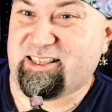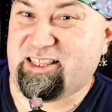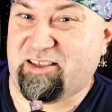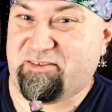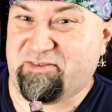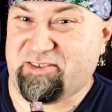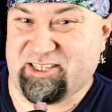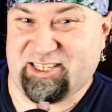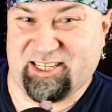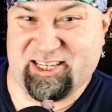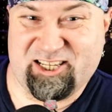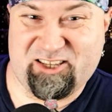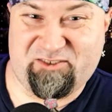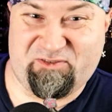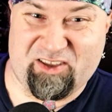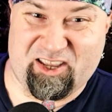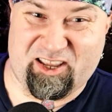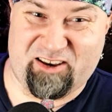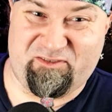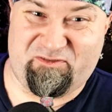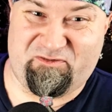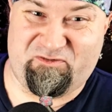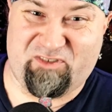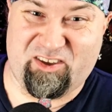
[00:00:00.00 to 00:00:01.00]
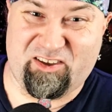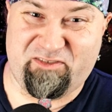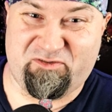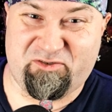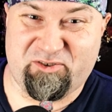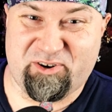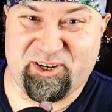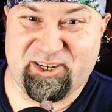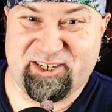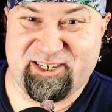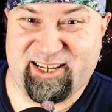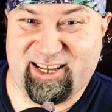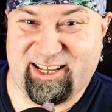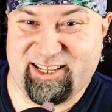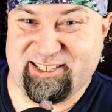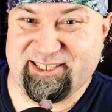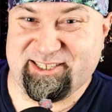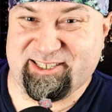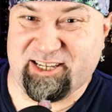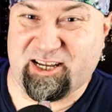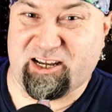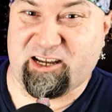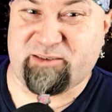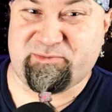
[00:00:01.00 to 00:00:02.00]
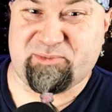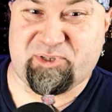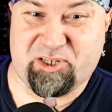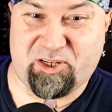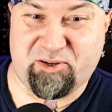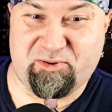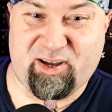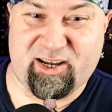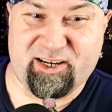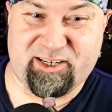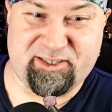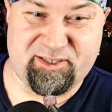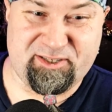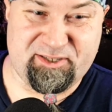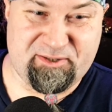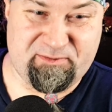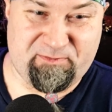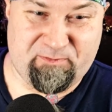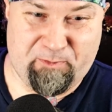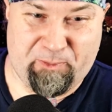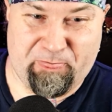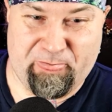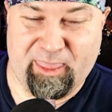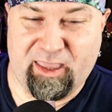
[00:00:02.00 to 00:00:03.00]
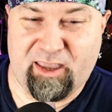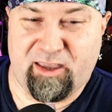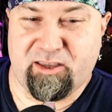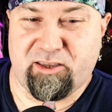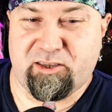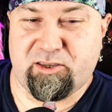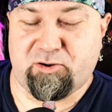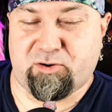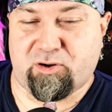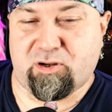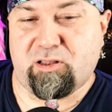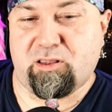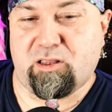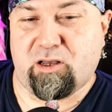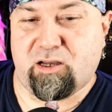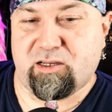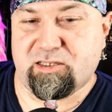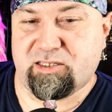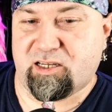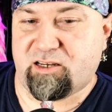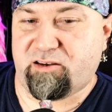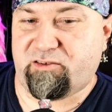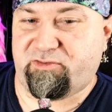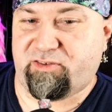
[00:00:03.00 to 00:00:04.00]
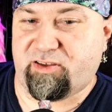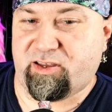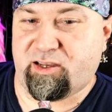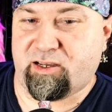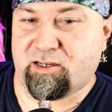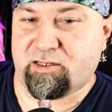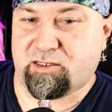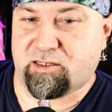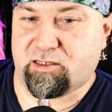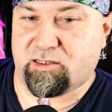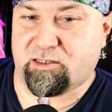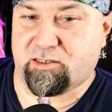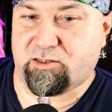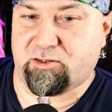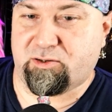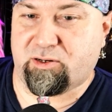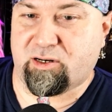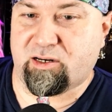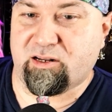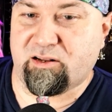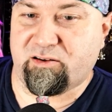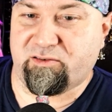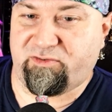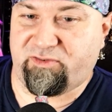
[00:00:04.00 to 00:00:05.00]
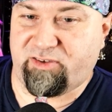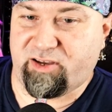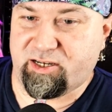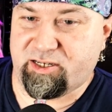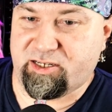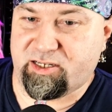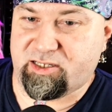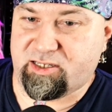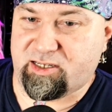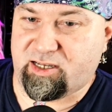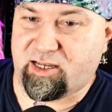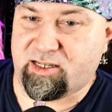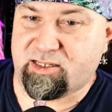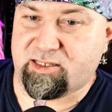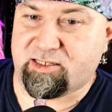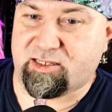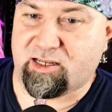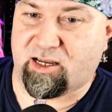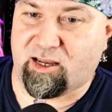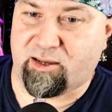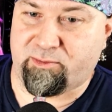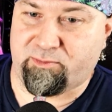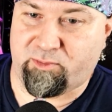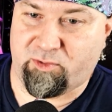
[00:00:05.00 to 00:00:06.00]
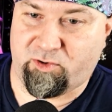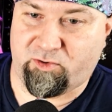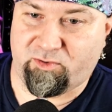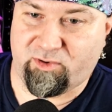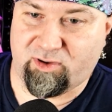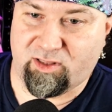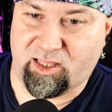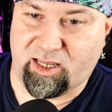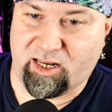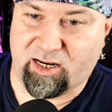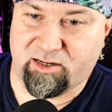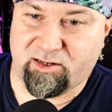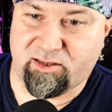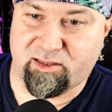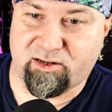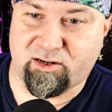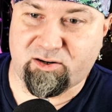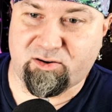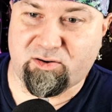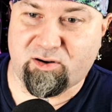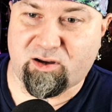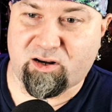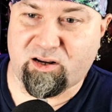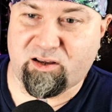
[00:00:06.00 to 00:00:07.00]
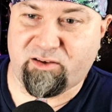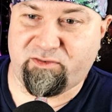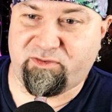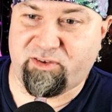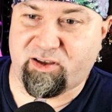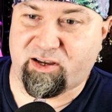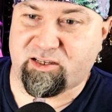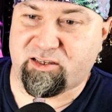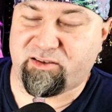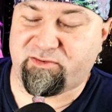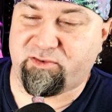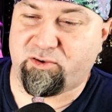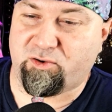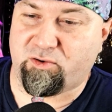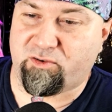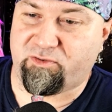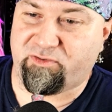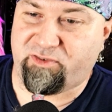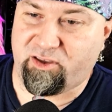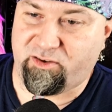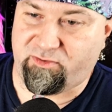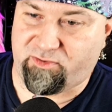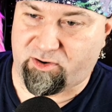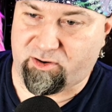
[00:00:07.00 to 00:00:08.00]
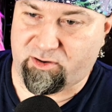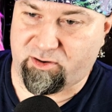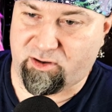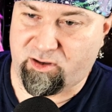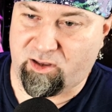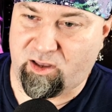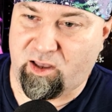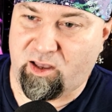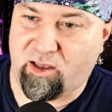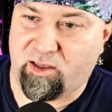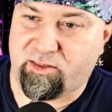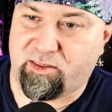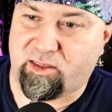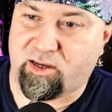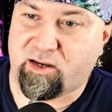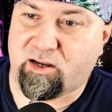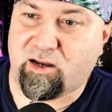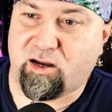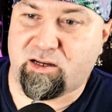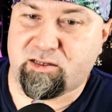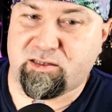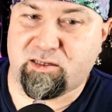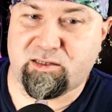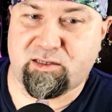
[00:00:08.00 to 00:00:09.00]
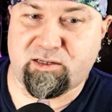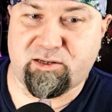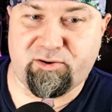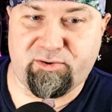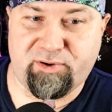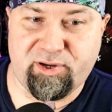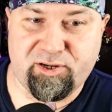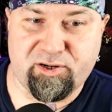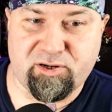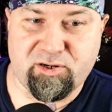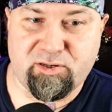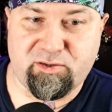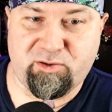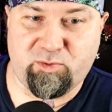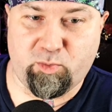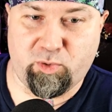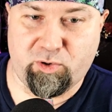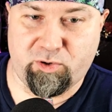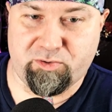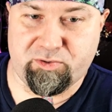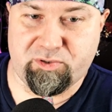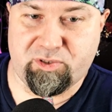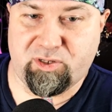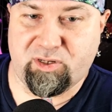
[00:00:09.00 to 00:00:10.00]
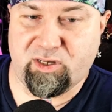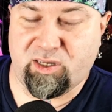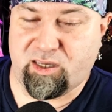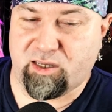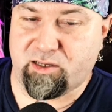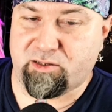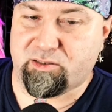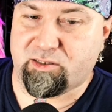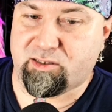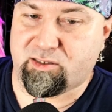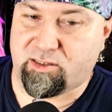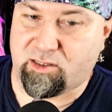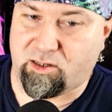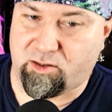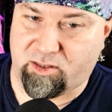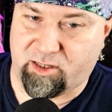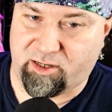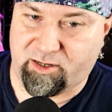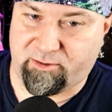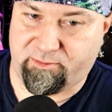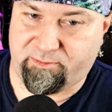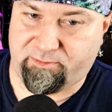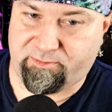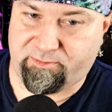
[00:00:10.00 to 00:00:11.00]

Level six feat, Feverish Enzymes. Two actions. Your claws and fangs exude an infectious enzyme related to the necrotic effects of ghoul fever that causes a creature's wounds to heal slowly.